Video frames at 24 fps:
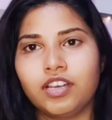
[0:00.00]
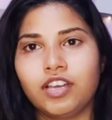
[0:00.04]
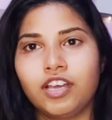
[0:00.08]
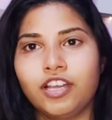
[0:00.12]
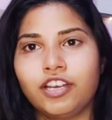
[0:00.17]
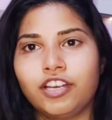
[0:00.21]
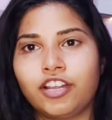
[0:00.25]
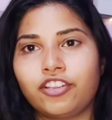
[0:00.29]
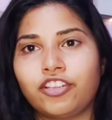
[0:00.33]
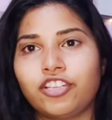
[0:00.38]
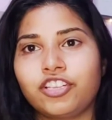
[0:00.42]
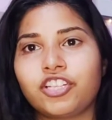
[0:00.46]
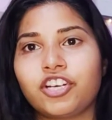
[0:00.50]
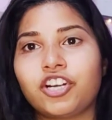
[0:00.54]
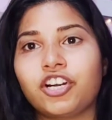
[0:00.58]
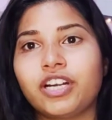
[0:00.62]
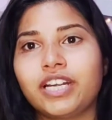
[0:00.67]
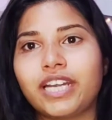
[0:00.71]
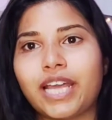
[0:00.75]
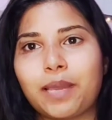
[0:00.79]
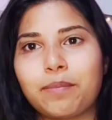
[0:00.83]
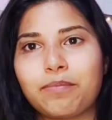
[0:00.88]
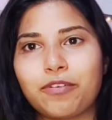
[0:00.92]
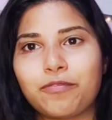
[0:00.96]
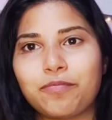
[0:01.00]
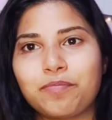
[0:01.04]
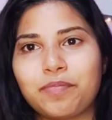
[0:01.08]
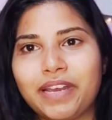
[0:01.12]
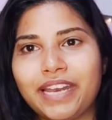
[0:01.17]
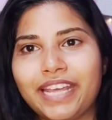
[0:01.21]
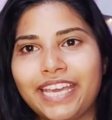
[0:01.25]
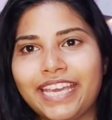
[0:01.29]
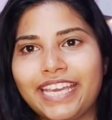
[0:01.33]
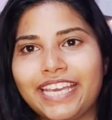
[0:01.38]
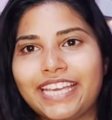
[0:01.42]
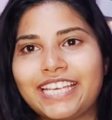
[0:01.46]
Now the third type of
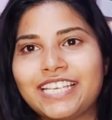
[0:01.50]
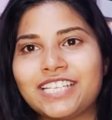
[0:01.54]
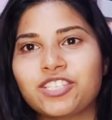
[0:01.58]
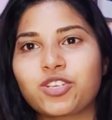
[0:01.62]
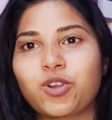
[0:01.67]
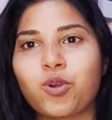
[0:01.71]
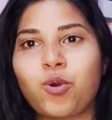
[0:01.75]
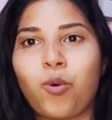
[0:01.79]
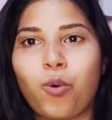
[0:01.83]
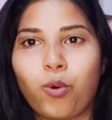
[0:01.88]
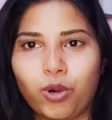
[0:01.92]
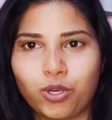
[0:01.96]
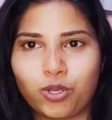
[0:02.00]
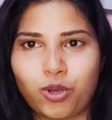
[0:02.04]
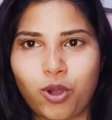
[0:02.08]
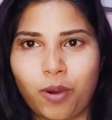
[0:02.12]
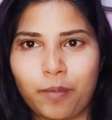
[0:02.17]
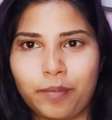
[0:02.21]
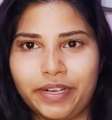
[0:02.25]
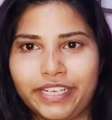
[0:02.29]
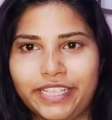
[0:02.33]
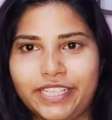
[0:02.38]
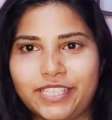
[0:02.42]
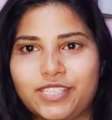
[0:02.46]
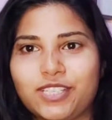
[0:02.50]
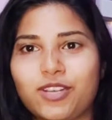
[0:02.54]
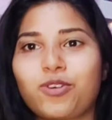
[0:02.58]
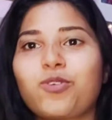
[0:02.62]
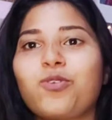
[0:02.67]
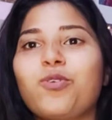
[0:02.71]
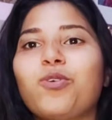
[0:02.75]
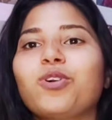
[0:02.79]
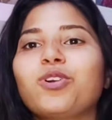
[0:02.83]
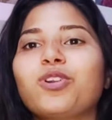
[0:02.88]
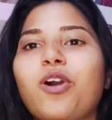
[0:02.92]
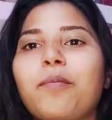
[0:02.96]
play is court comedies. Now
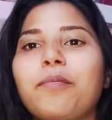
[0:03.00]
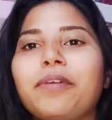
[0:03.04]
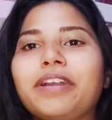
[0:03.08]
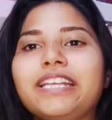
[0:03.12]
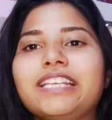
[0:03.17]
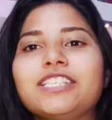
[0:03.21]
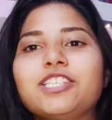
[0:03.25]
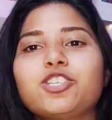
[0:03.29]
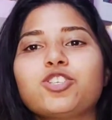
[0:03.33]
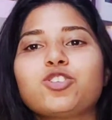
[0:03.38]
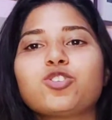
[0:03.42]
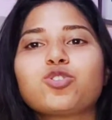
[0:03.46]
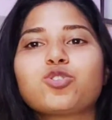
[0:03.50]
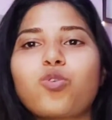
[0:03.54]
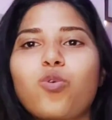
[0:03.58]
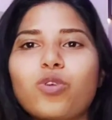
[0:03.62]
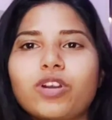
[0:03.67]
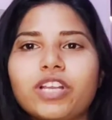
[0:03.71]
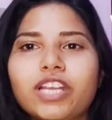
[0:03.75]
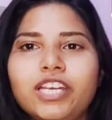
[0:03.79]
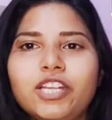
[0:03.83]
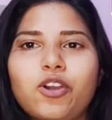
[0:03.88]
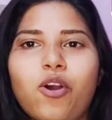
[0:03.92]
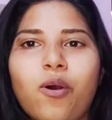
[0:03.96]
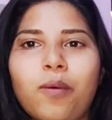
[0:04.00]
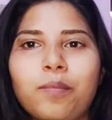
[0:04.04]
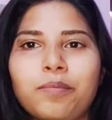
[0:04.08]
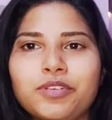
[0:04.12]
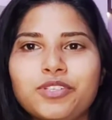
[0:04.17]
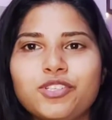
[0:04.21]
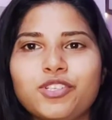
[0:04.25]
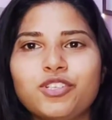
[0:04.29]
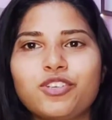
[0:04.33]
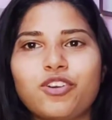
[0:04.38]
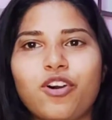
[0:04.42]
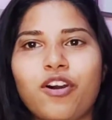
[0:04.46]
court comedies is totally
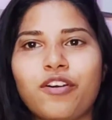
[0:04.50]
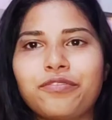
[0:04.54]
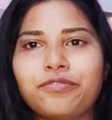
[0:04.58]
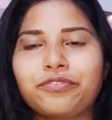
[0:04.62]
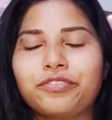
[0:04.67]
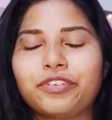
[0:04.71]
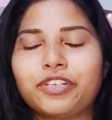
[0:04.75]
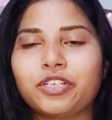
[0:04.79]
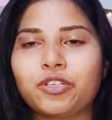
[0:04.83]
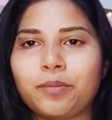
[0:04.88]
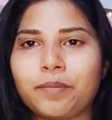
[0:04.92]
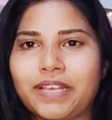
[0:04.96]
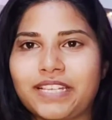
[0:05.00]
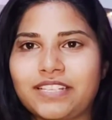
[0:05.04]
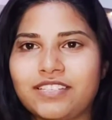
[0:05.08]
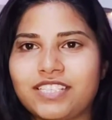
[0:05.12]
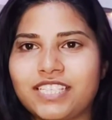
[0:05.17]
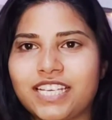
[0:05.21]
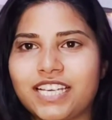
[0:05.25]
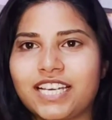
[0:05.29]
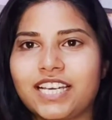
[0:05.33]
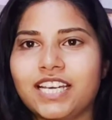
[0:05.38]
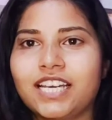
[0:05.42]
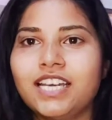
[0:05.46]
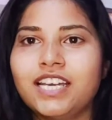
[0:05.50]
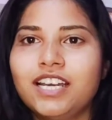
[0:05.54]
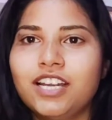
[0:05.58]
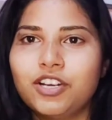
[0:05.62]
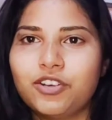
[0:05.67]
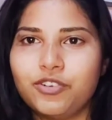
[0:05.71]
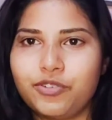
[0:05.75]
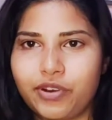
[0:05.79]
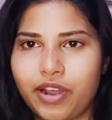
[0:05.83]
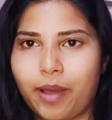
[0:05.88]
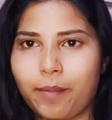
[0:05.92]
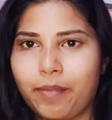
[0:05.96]
opposite of domestic
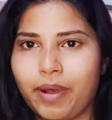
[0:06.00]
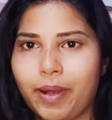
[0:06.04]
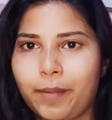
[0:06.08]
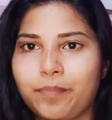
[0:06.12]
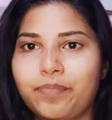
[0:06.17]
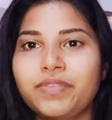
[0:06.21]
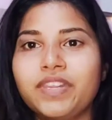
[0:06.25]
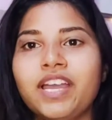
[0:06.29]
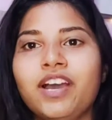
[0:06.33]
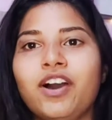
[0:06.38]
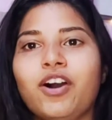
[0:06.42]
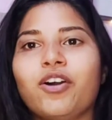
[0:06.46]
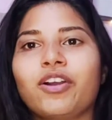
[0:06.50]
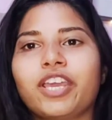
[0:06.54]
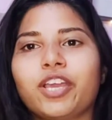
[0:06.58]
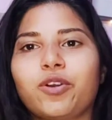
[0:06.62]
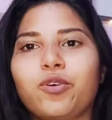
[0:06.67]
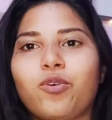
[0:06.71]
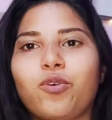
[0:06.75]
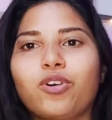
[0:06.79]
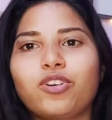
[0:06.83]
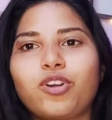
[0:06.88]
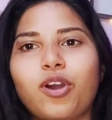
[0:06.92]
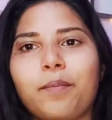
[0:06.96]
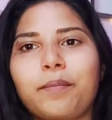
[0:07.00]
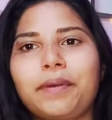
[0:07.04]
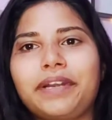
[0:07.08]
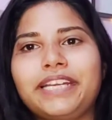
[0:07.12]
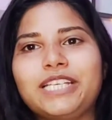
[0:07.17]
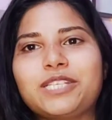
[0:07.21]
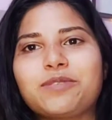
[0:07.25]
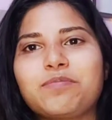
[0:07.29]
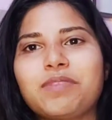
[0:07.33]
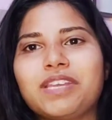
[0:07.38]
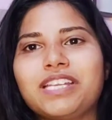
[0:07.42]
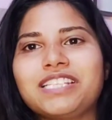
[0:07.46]
drama. Okay, court
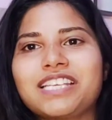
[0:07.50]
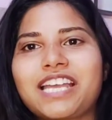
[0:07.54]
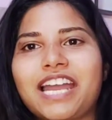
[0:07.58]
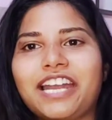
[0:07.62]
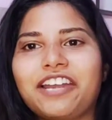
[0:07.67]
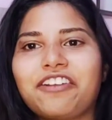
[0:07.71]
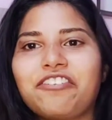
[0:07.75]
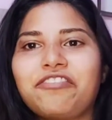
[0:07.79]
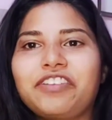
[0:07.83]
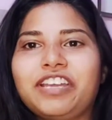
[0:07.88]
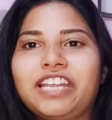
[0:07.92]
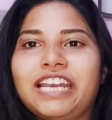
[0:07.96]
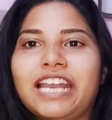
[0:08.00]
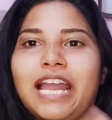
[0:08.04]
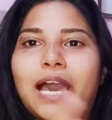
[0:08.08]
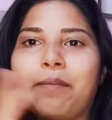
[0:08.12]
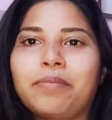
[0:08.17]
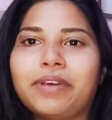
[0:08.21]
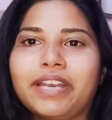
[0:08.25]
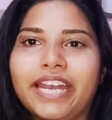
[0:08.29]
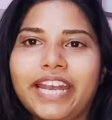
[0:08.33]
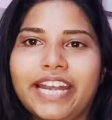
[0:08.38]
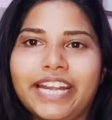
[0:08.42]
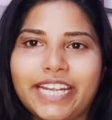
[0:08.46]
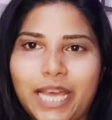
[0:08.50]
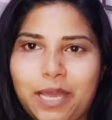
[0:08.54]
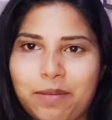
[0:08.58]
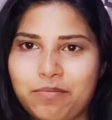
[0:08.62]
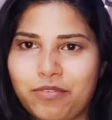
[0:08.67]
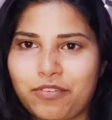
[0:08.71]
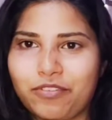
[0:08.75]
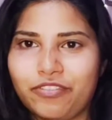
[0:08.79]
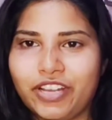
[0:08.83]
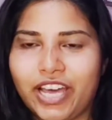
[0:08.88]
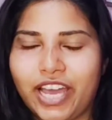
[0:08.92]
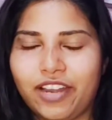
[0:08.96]
comedies means kind of elaborate
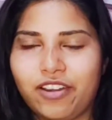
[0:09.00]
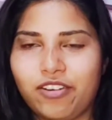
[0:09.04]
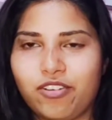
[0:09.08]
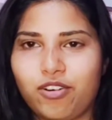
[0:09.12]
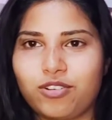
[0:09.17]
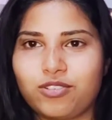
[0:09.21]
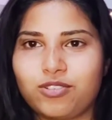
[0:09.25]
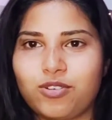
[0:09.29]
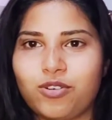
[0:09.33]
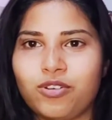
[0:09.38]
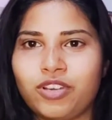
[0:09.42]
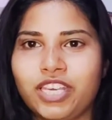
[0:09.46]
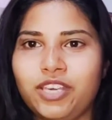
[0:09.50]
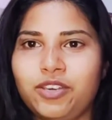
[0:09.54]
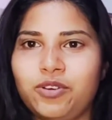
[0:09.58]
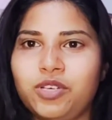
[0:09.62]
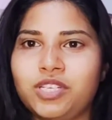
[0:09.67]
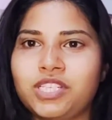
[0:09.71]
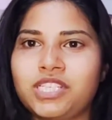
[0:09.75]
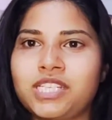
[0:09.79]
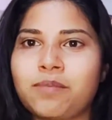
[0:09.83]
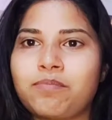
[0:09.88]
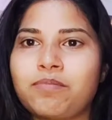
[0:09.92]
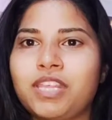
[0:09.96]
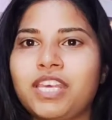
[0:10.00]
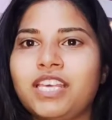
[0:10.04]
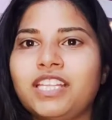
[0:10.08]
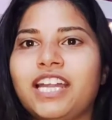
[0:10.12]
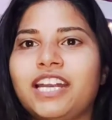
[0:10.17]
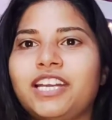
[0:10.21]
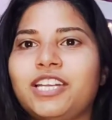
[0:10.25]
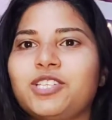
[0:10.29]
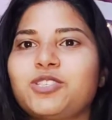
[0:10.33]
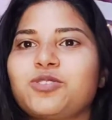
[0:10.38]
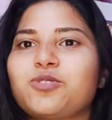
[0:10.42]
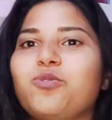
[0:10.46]
type of dialogues. Okay, something
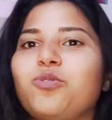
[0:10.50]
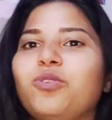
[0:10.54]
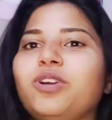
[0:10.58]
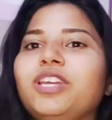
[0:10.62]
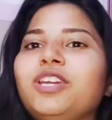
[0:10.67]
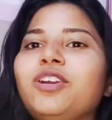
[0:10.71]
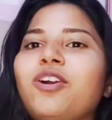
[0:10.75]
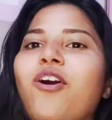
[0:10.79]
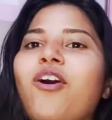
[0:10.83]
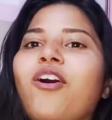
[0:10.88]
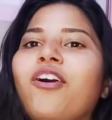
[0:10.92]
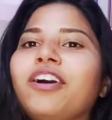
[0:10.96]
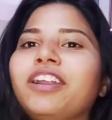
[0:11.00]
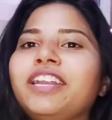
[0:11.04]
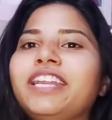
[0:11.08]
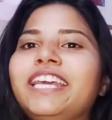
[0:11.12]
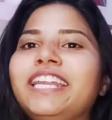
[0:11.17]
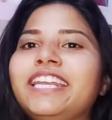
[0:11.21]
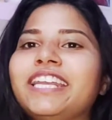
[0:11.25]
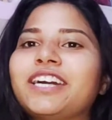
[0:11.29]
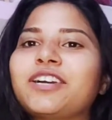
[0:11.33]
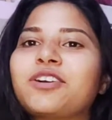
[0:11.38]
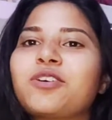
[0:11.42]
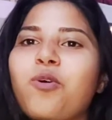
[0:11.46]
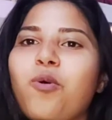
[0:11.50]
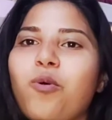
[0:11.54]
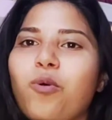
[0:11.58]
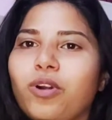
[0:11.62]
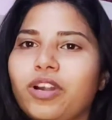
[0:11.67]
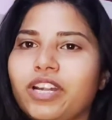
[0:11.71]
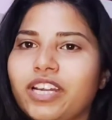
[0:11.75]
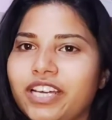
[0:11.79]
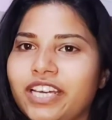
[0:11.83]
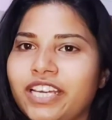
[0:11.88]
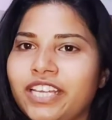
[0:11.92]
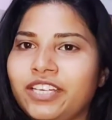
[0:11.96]
that is going on in a
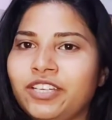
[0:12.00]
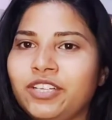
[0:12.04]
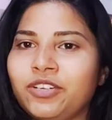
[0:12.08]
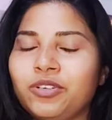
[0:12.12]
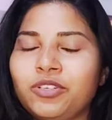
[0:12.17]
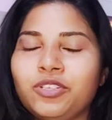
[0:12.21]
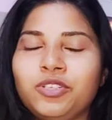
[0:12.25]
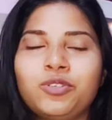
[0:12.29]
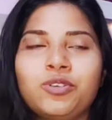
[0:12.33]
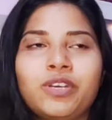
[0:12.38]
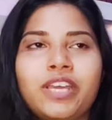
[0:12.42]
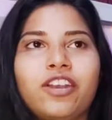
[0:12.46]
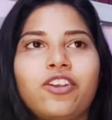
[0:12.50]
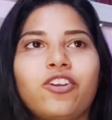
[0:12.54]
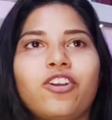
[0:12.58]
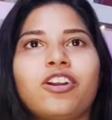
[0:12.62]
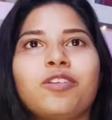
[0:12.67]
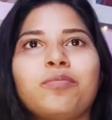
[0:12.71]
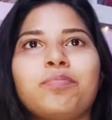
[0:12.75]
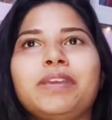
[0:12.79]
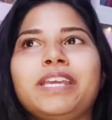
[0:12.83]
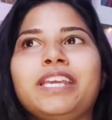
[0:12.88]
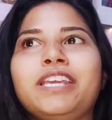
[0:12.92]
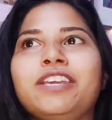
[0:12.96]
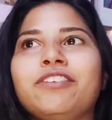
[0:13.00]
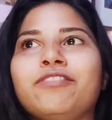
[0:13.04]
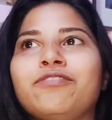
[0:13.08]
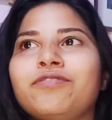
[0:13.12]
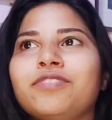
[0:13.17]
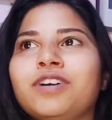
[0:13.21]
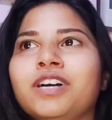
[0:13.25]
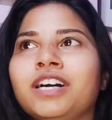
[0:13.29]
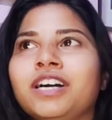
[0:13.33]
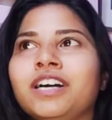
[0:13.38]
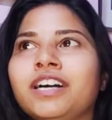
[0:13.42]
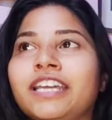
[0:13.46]
court, and you cannot be
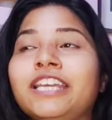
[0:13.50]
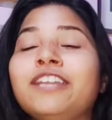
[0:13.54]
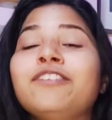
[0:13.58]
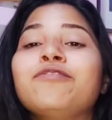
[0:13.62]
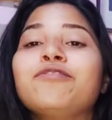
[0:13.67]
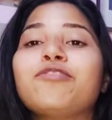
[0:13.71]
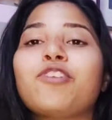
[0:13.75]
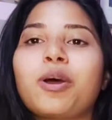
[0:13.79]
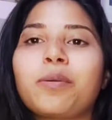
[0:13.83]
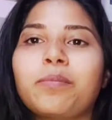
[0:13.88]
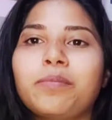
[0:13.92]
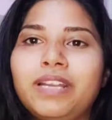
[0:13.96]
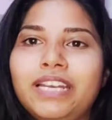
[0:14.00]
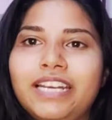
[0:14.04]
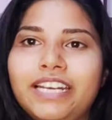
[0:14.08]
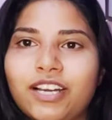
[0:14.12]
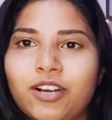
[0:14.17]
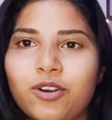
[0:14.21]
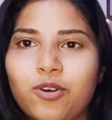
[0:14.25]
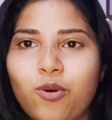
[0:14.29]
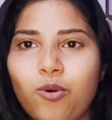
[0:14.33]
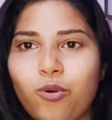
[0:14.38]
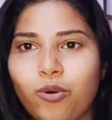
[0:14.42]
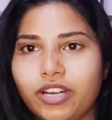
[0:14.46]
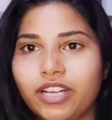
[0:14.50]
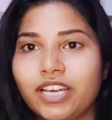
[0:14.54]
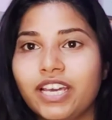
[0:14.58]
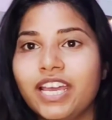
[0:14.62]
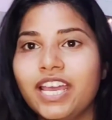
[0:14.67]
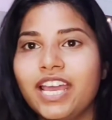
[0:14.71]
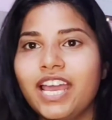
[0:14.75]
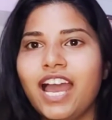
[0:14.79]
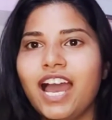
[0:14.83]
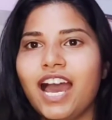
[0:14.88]
informal in a court.